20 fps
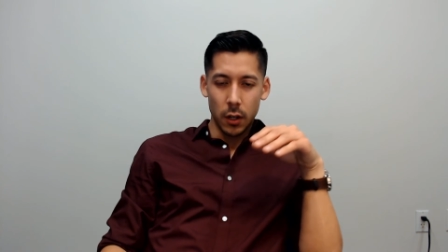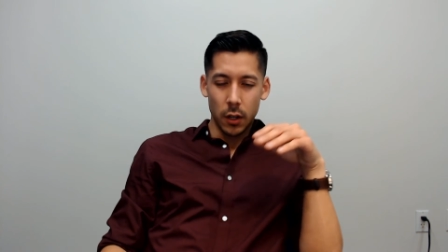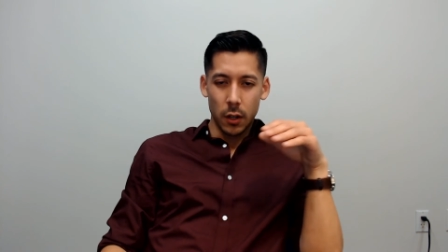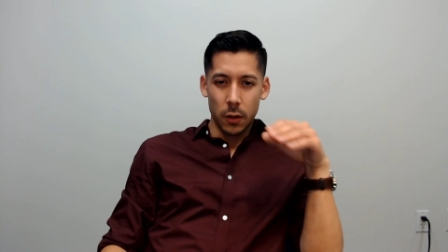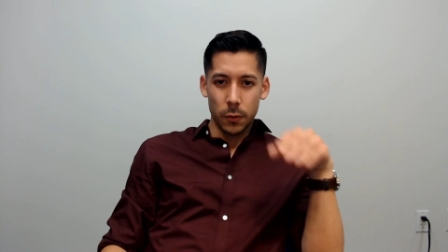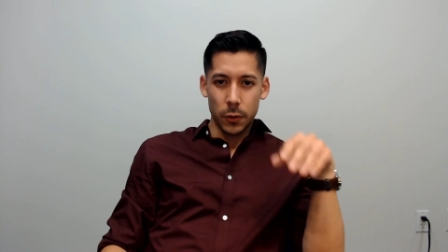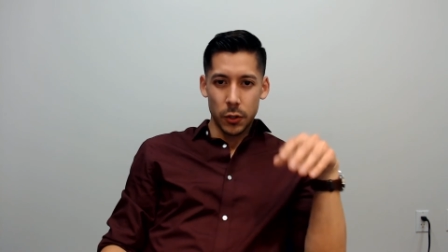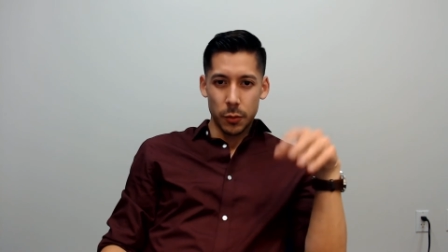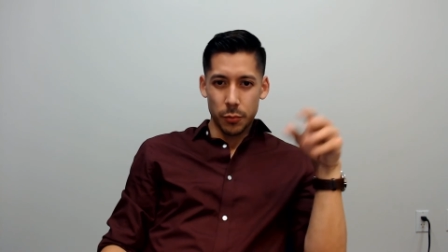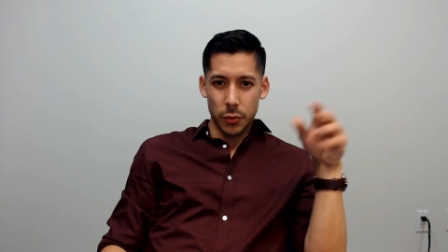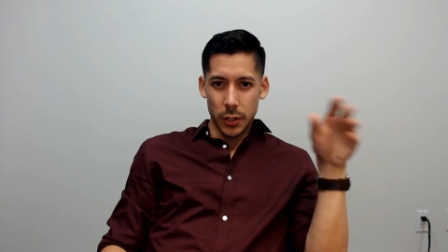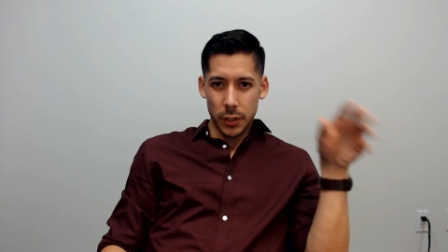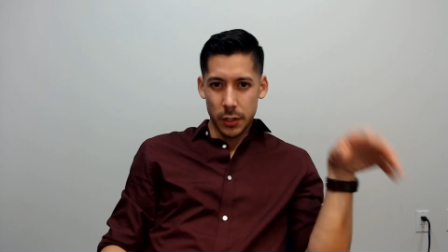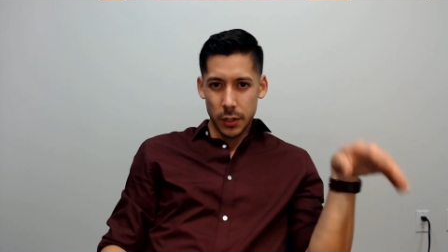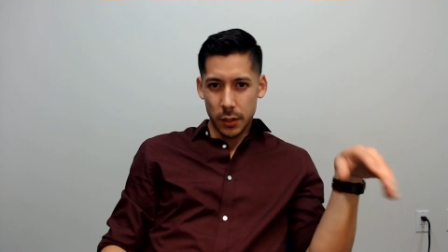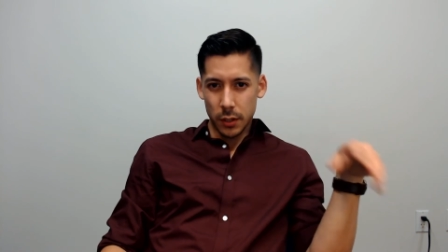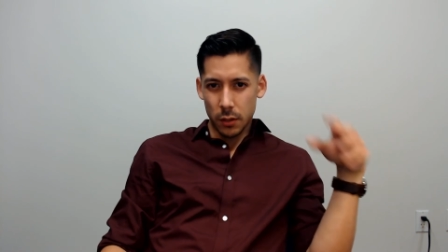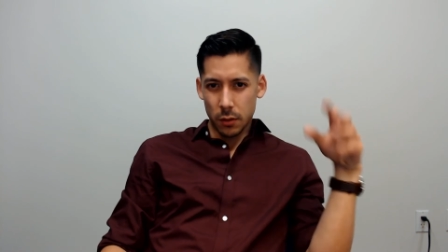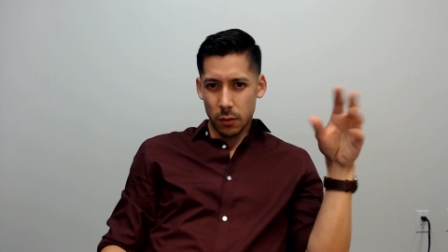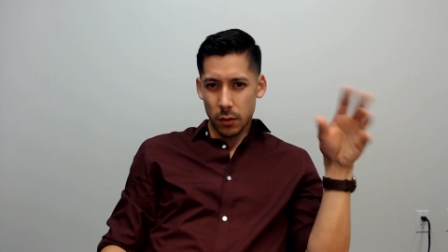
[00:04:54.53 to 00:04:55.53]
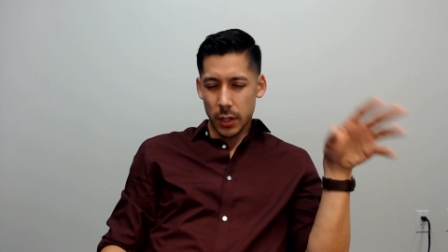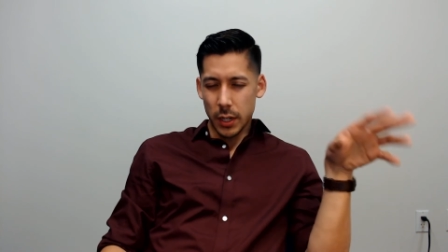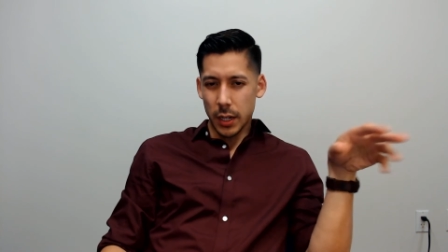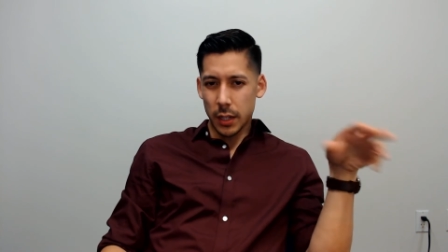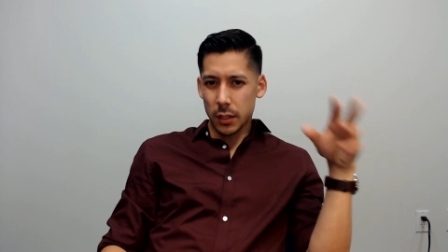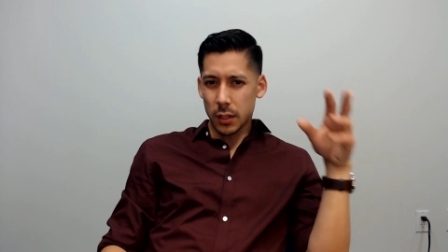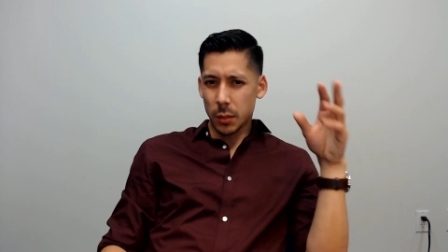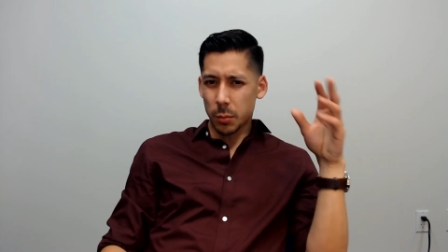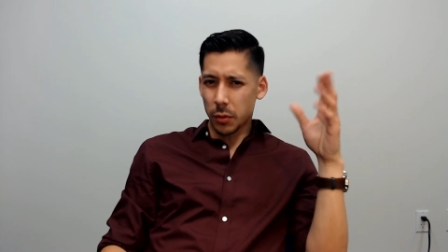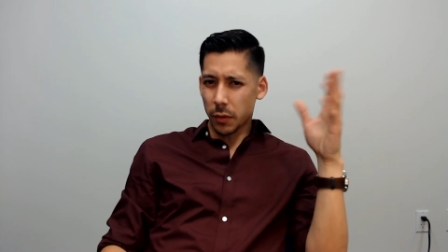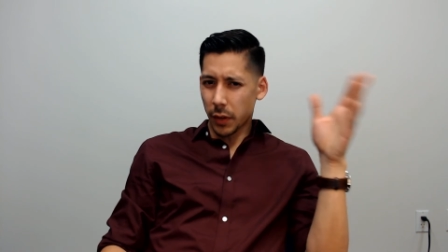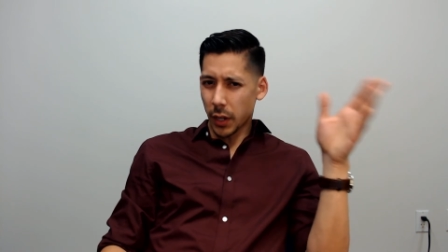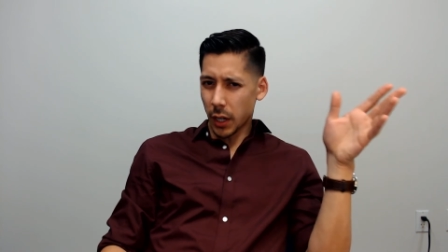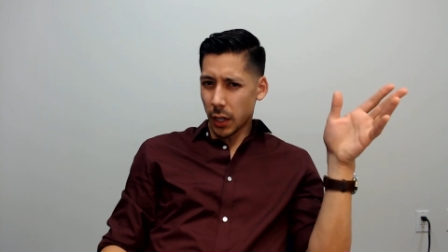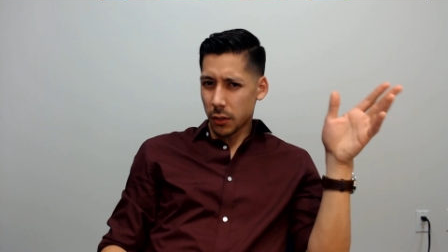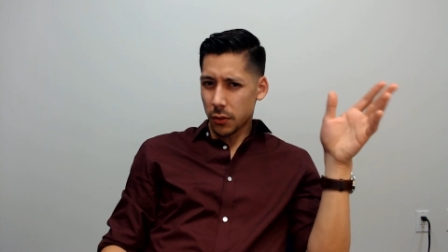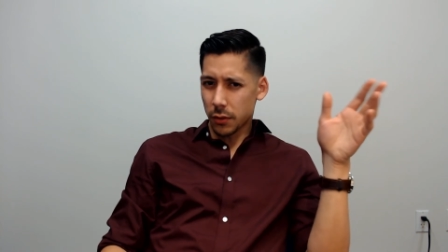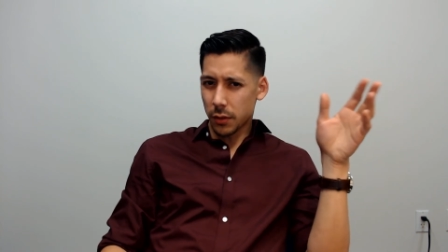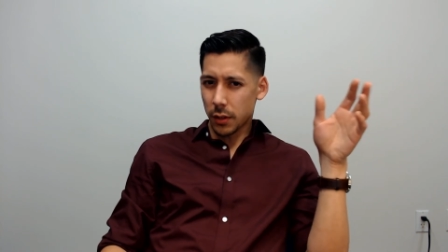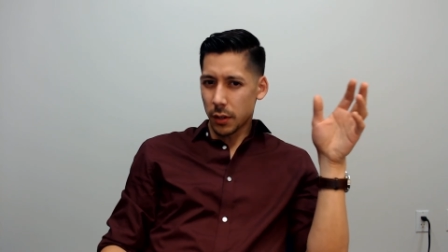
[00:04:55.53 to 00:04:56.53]
Which brings in this whole concept of
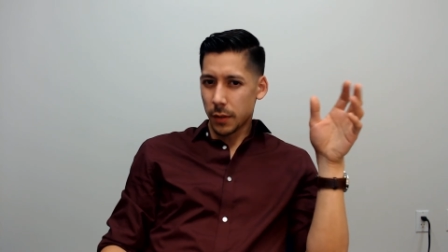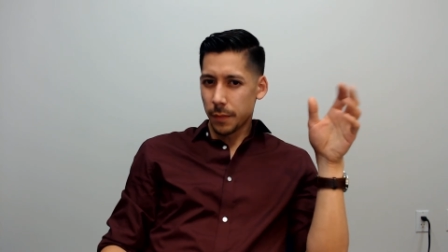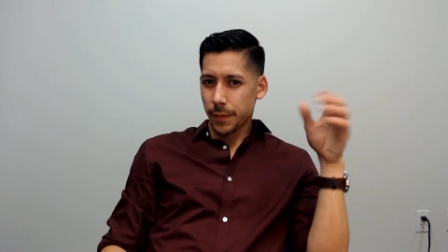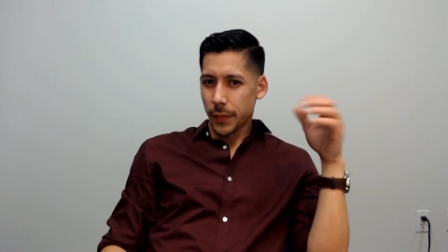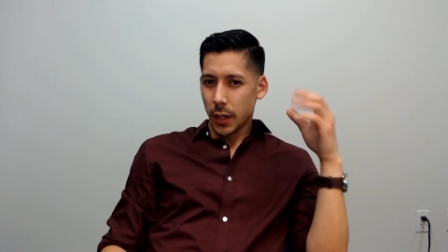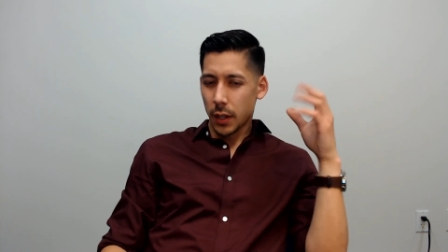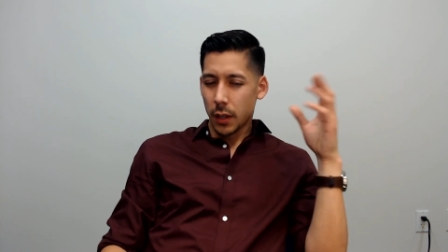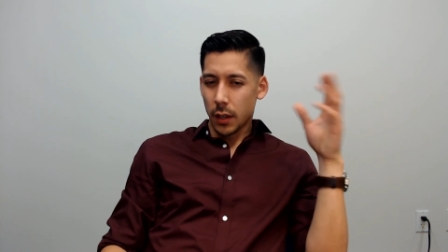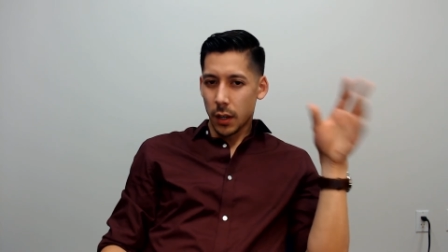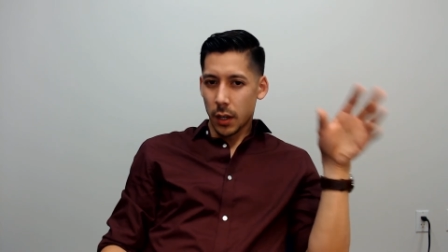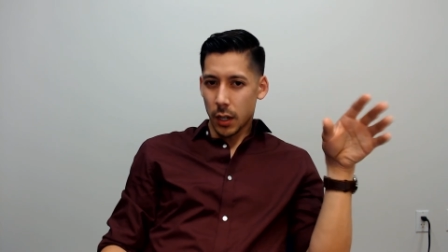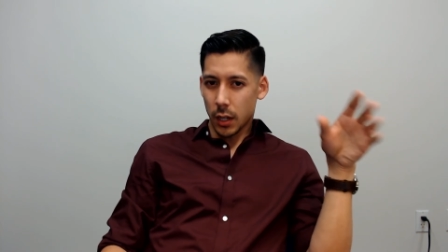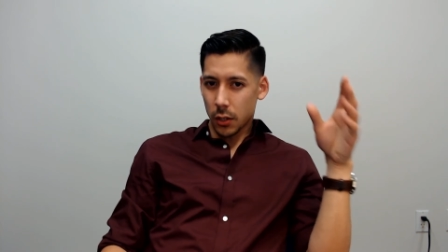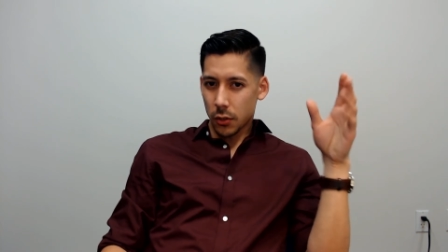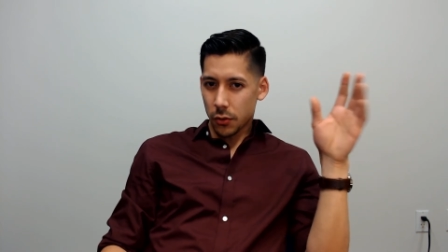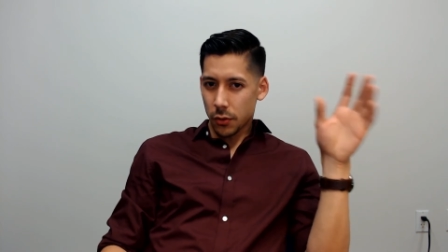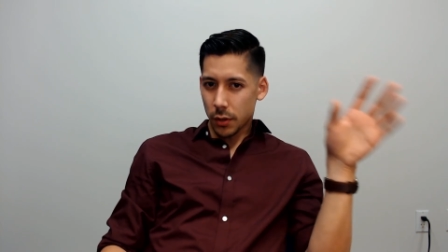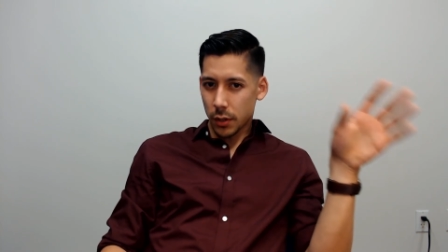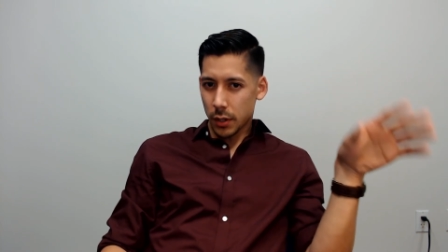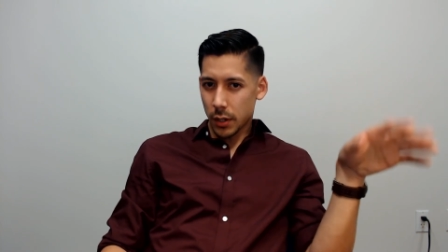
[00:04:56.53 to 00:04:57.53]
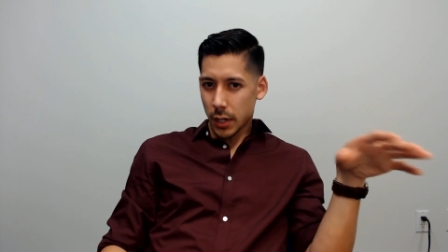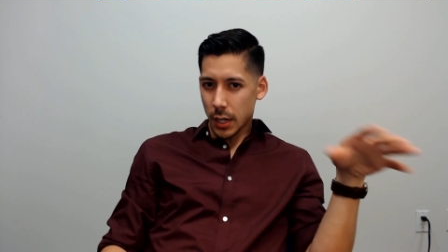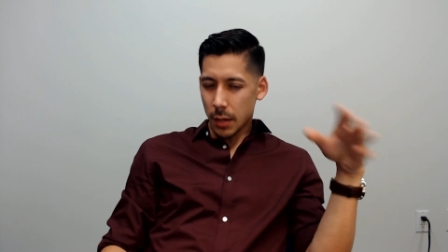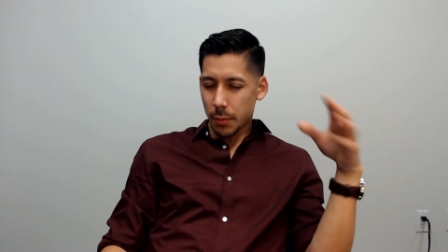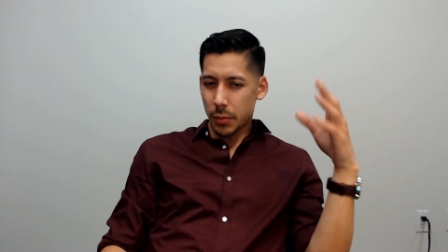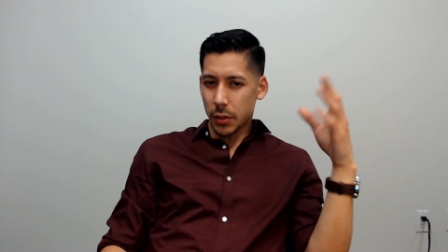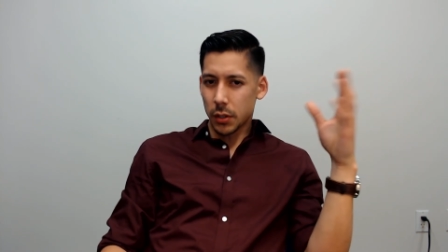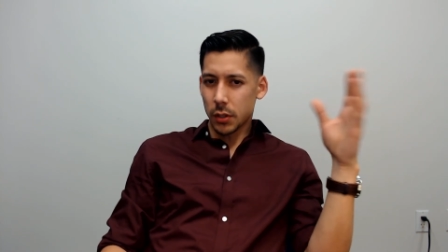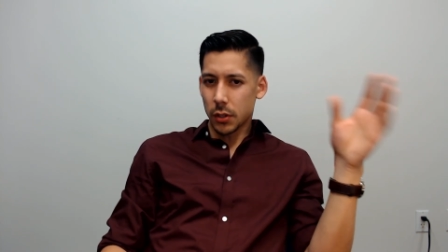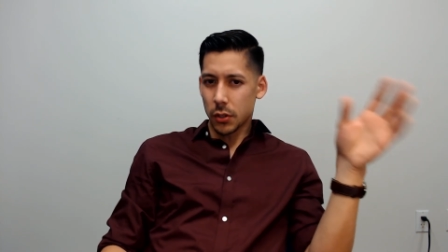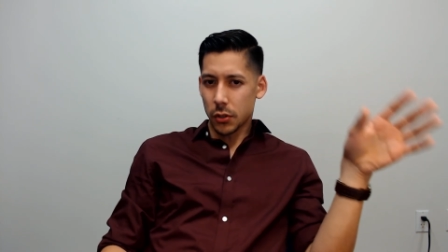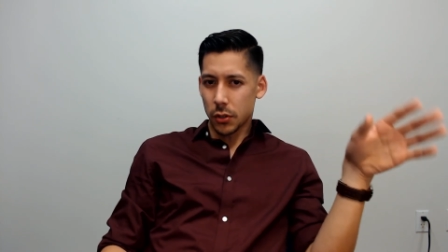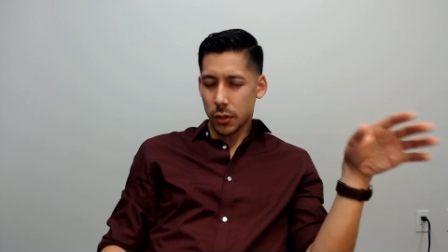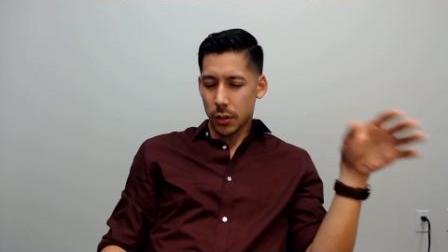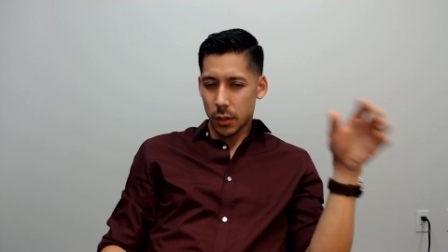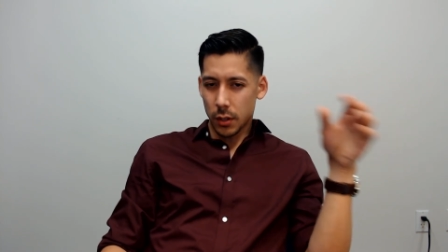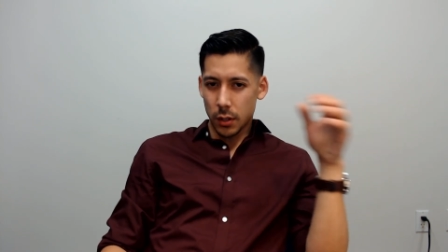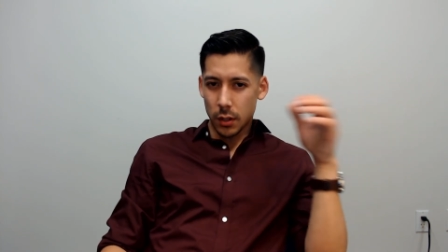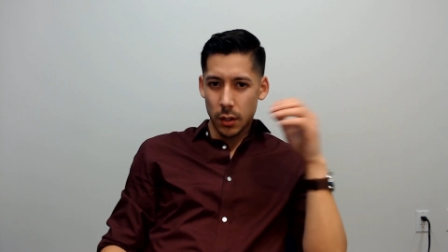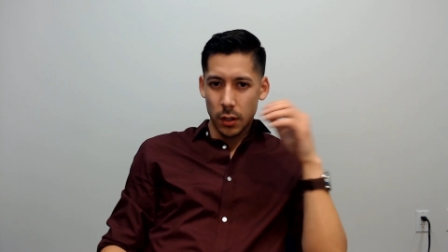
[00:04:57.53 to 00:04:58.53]
hatred hatred,
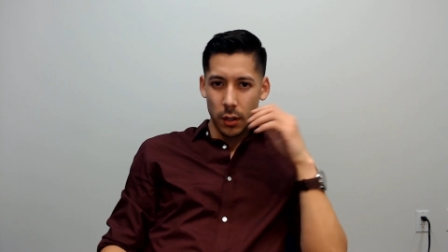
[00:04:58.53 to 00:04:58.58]
competition.